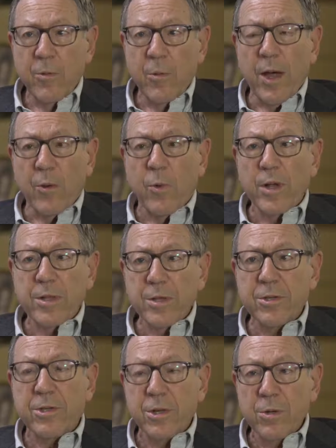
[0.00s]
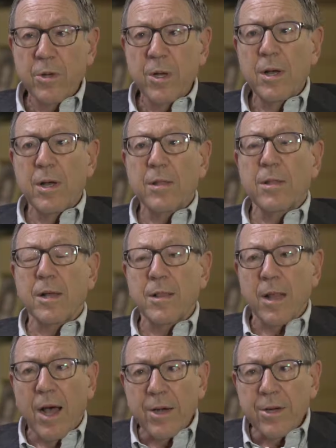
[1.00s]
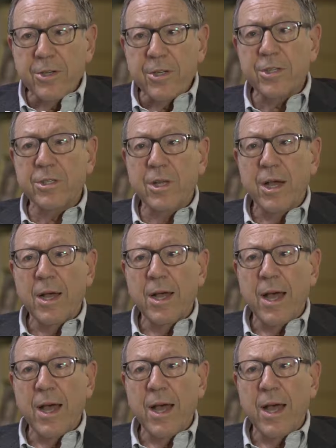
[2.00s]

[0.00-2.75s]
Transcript: we are witness to the largest